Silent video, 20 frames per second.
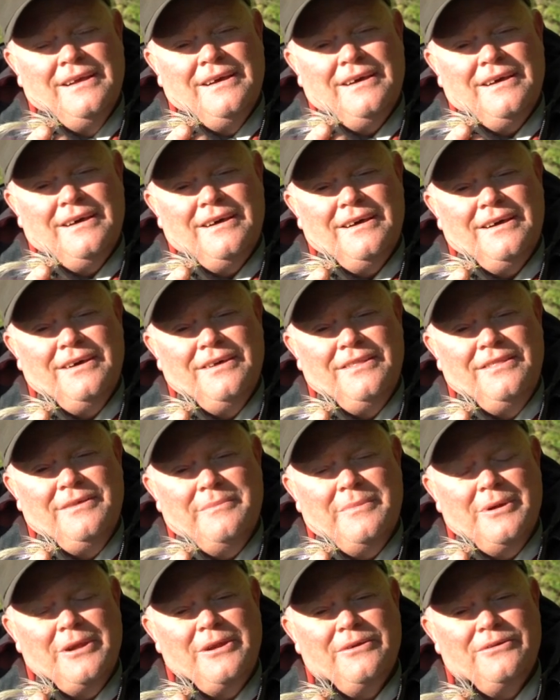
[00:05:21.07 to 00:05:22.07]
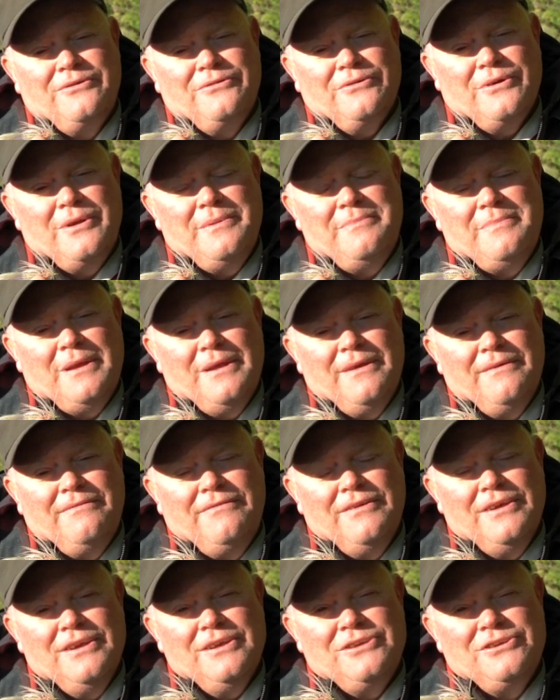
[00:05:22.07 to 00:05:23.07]
uh, the migratory
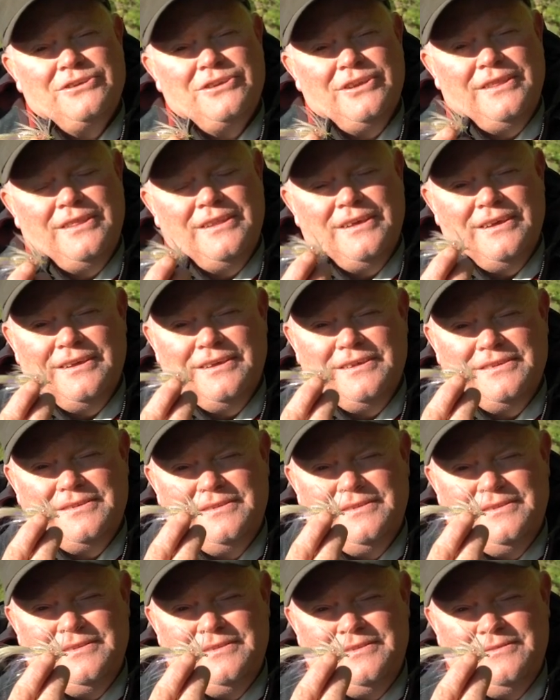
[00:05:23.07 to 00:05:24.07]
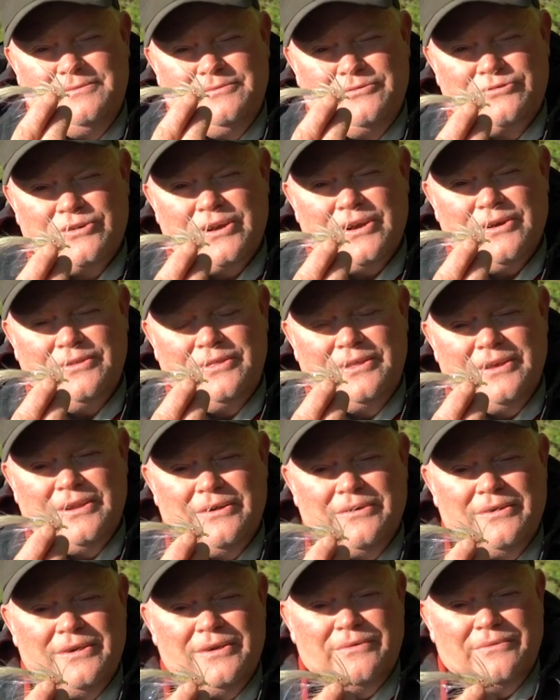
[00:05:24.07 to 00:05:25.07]
fish and the trout
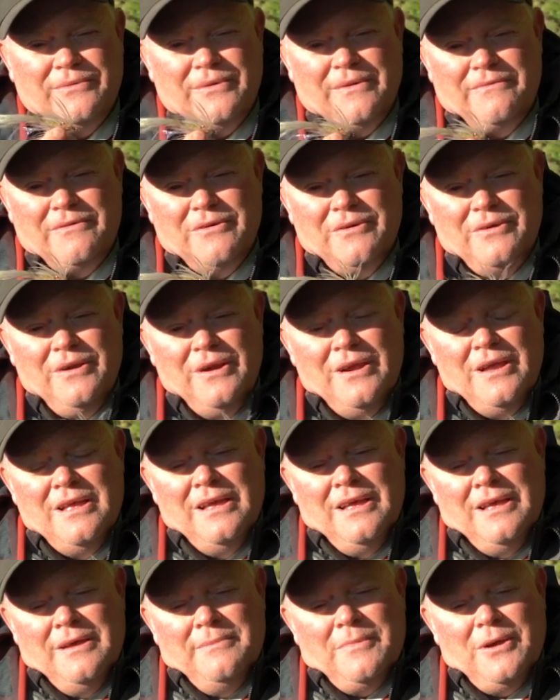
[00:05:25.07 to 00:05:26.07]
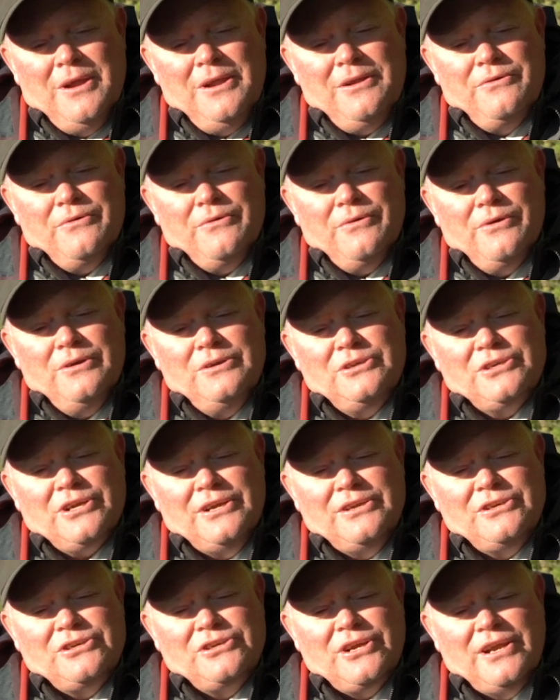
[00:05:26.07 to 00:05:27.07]
that are in a river might gorge
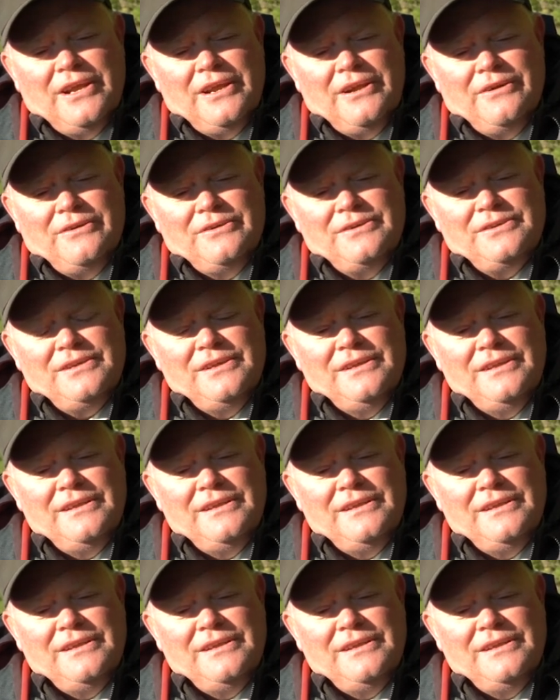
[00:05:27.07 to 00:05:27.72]
on shiners.